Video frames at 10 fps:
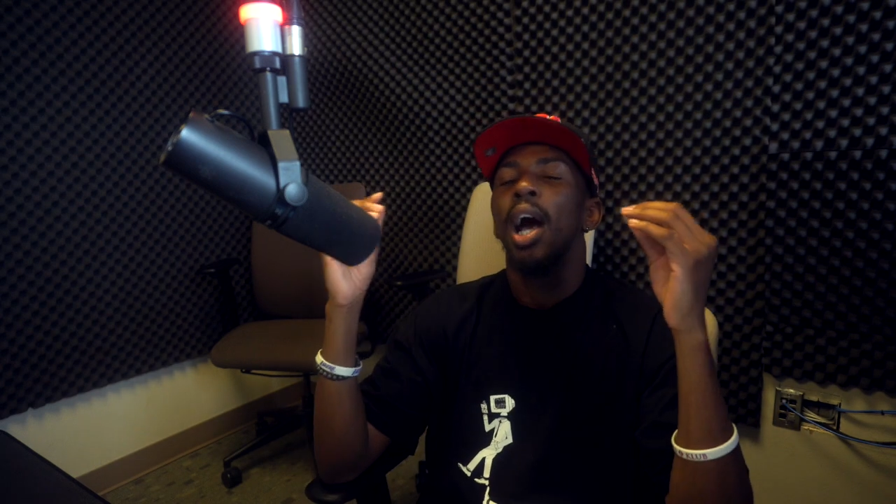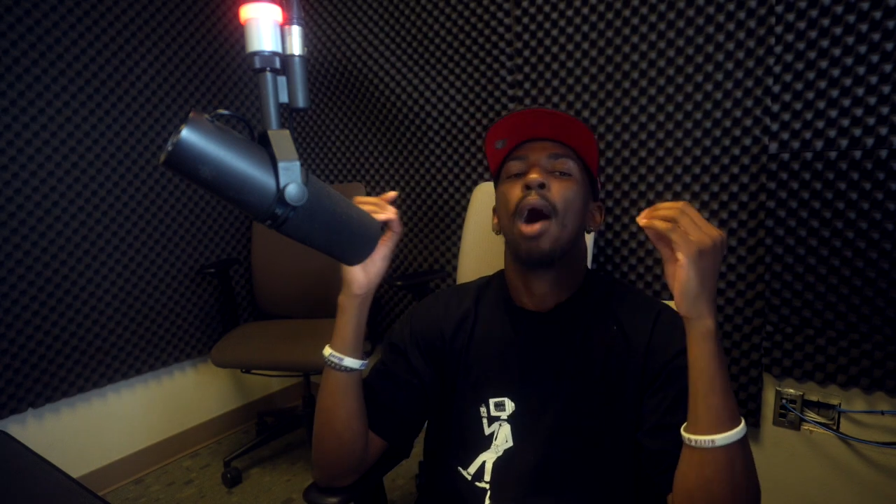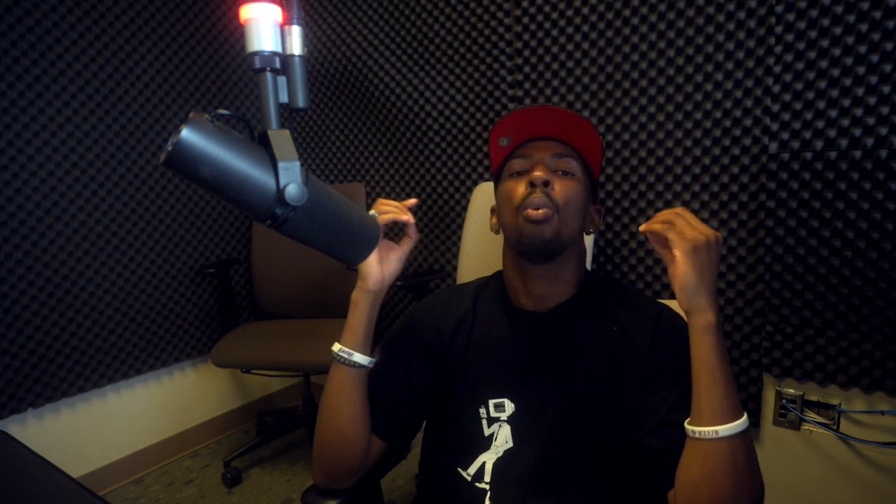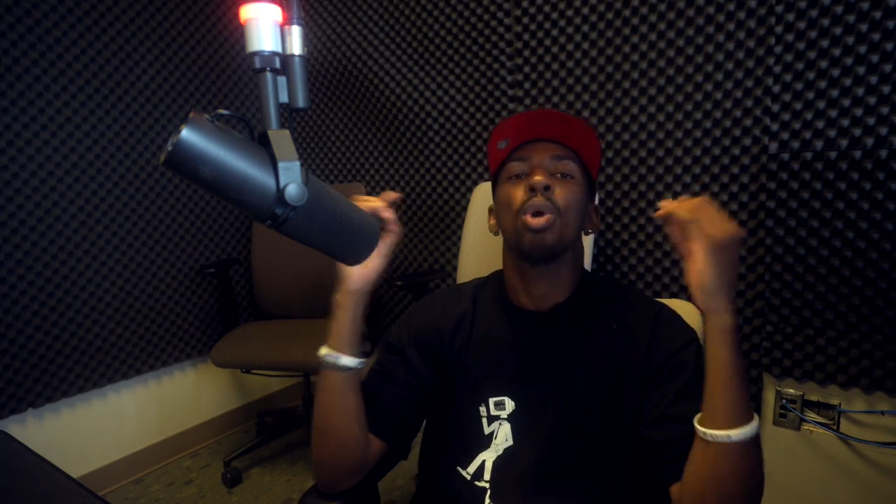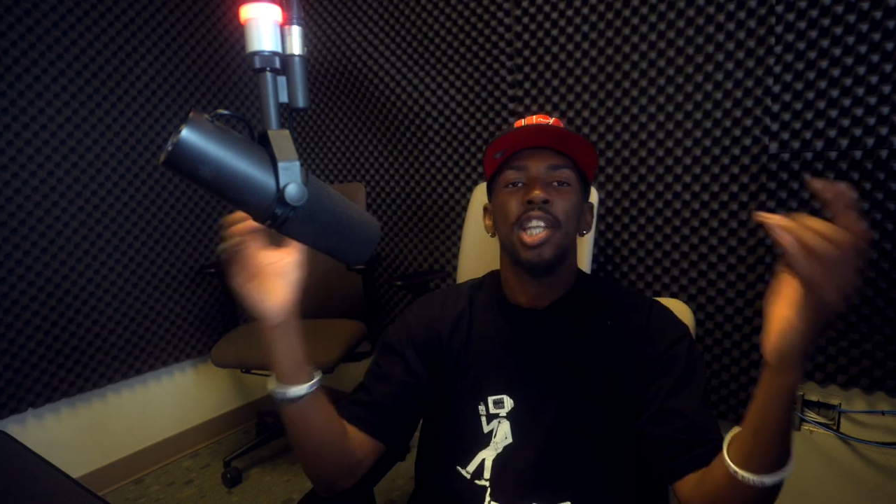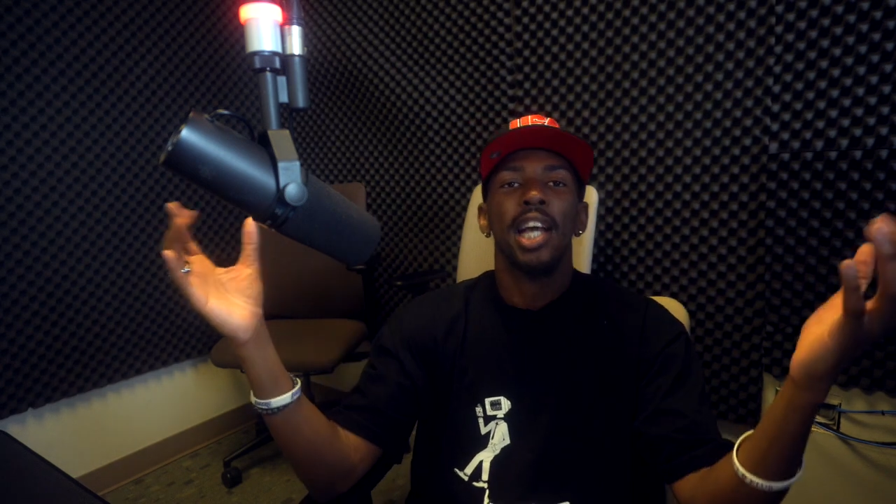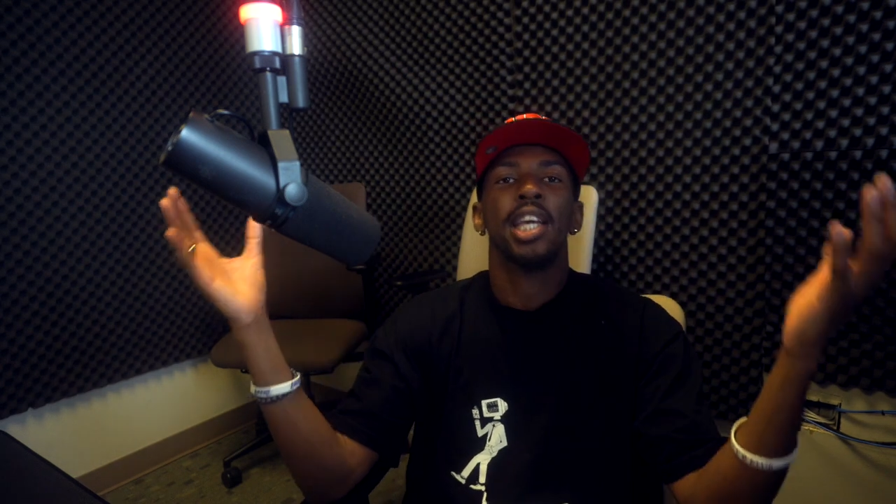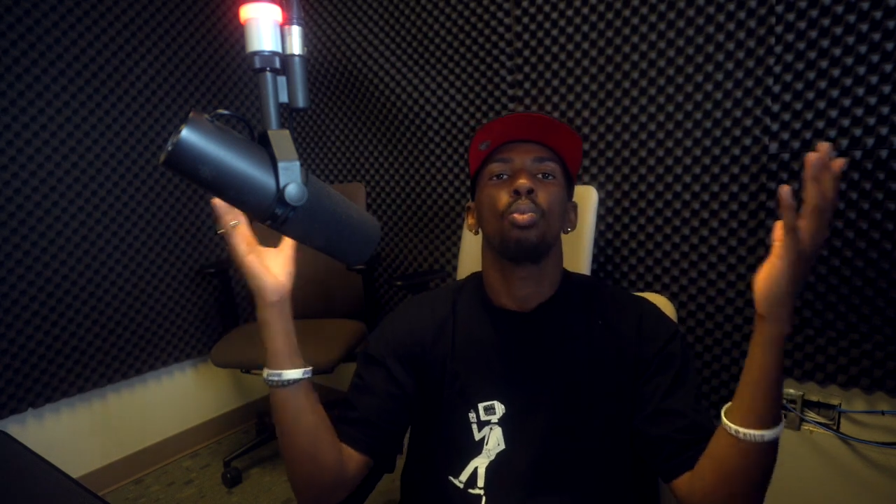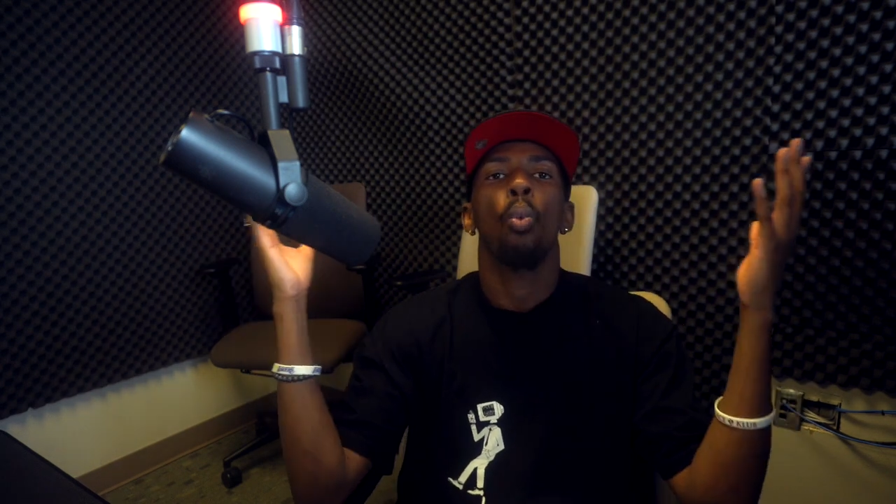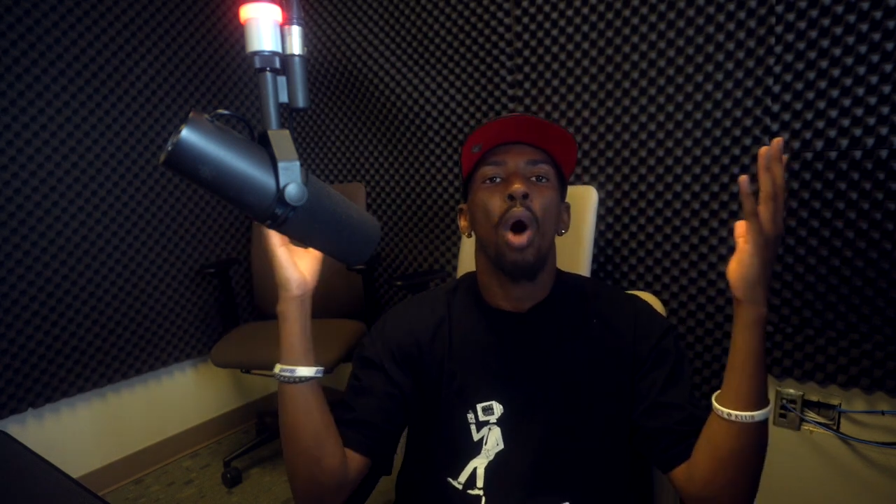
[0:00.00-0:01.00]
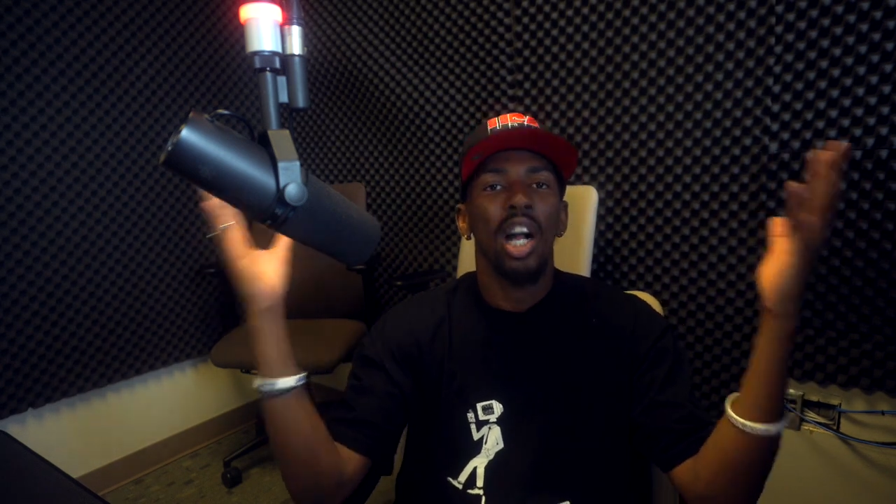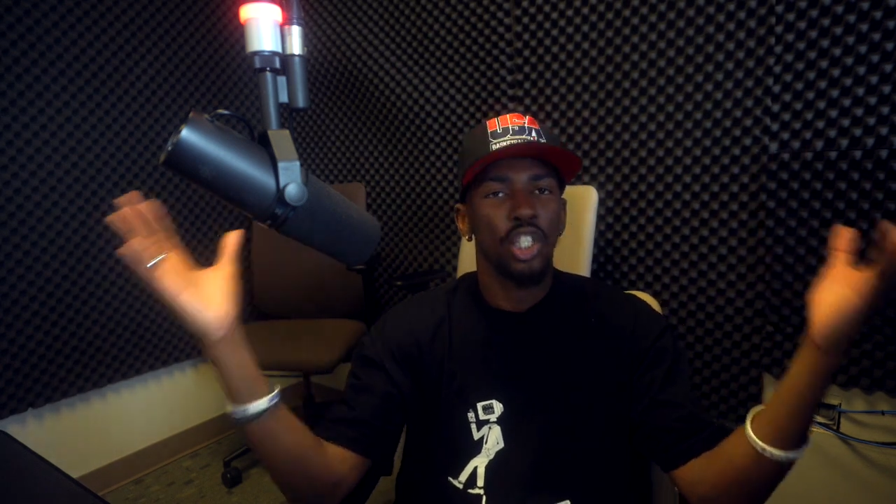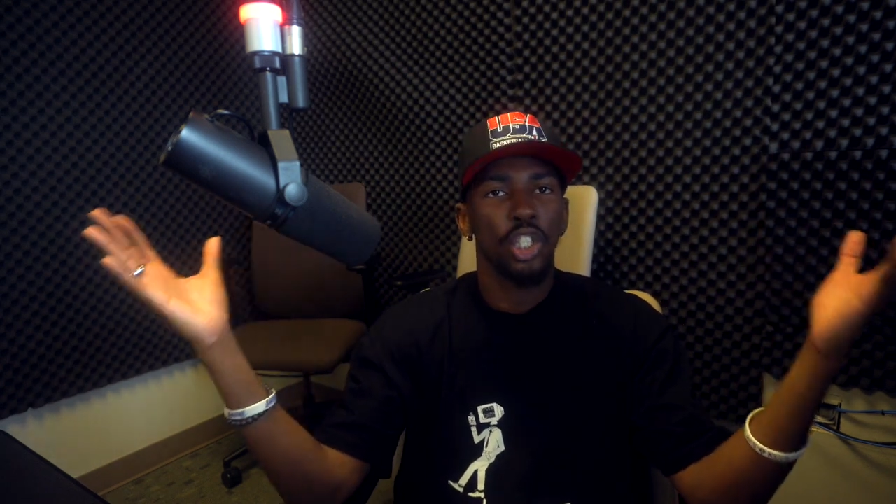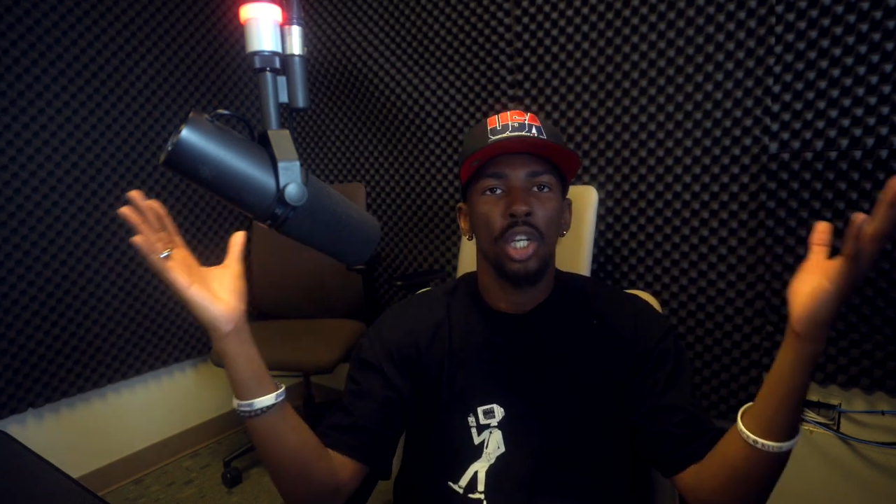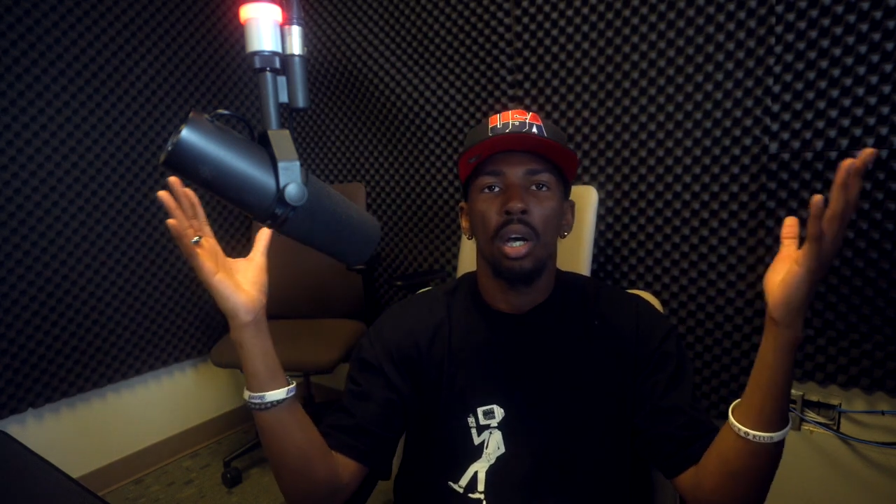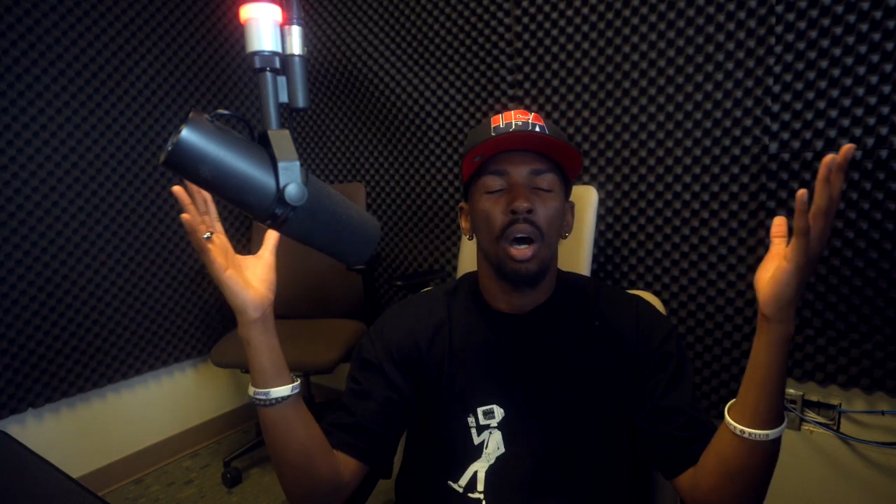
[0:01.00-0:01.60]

I wish I can watch